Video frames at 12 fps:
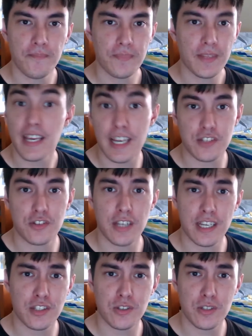
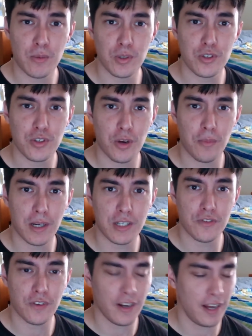It was so much
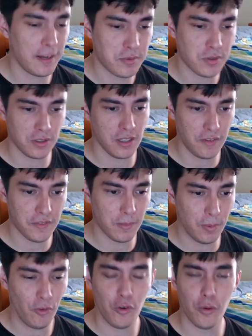fun. I absolutely love the
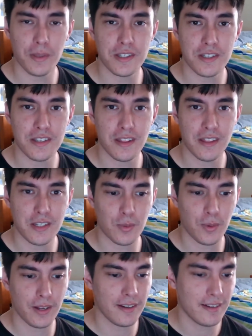performances in this
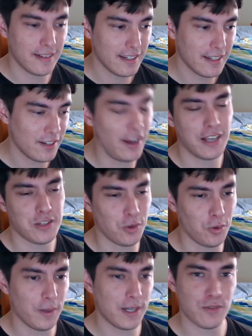one. Now, as
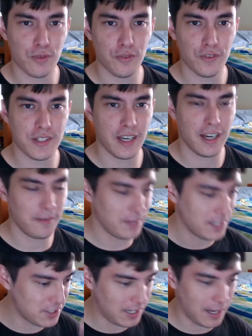always, Rufus Hound.
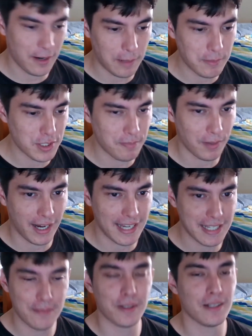I'm just
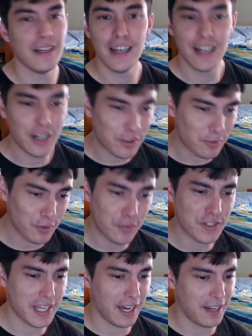biased, but Rufus
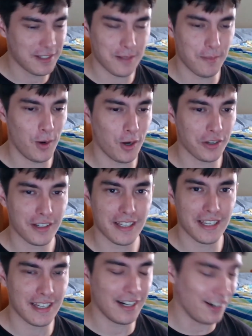Hound is the Monk.
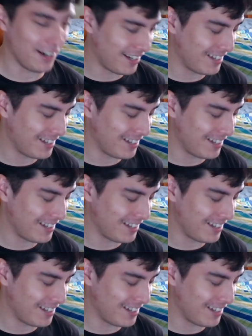Oh,